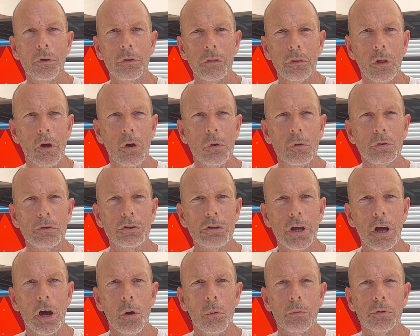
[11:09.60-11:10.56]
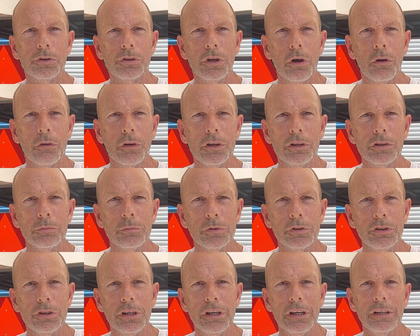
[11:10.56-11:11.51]
Lowe's to help sell these
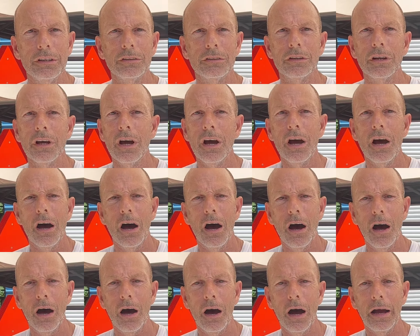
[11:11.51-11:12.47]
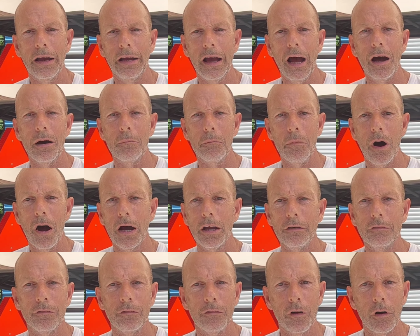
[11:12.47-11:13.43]
machines. I got
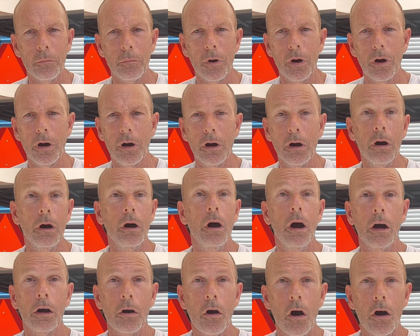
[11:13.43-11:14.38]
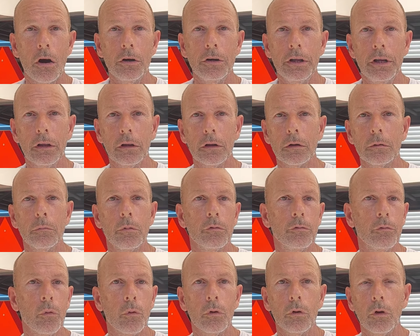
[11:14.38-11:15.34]
mine from a car dealer
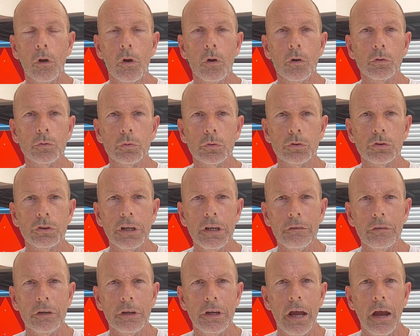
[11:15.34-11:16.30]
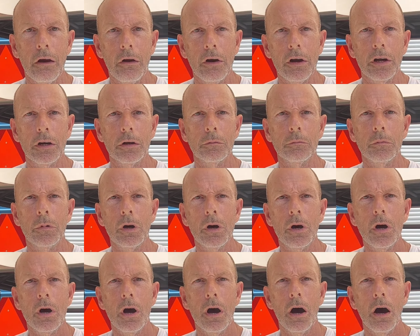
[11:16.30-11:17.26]
before Lowe's was even carrying them
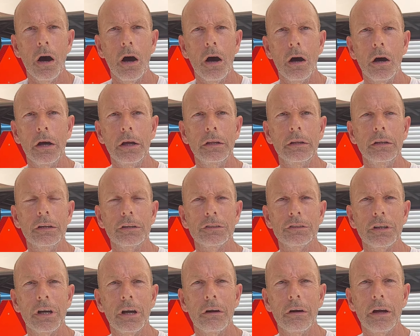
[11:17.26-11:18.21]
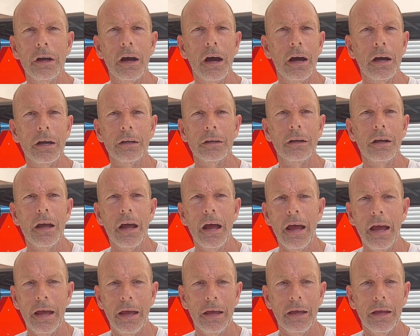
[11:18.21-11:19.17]
in this area.
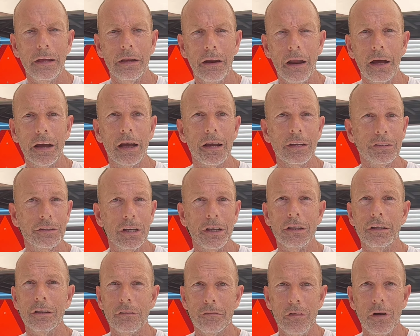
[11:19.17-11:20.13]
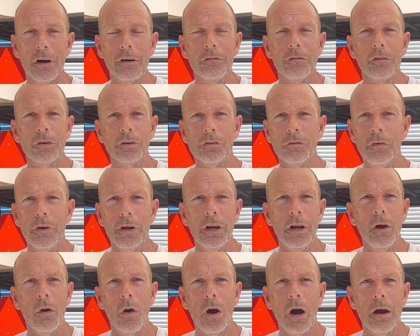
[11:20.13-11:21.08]
And like I said in the very first
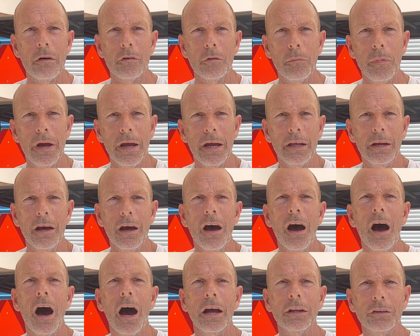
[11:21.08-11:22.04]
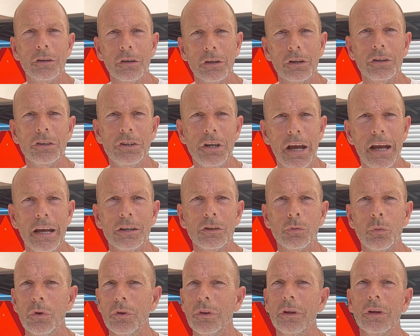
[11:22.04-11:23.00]
video I ever made, I took a
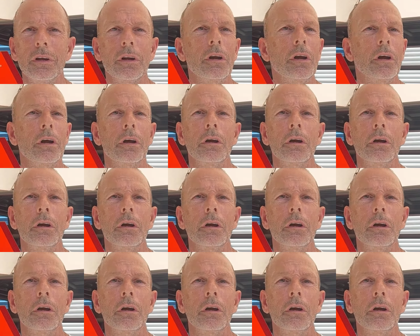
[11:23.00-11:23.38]
chance with it.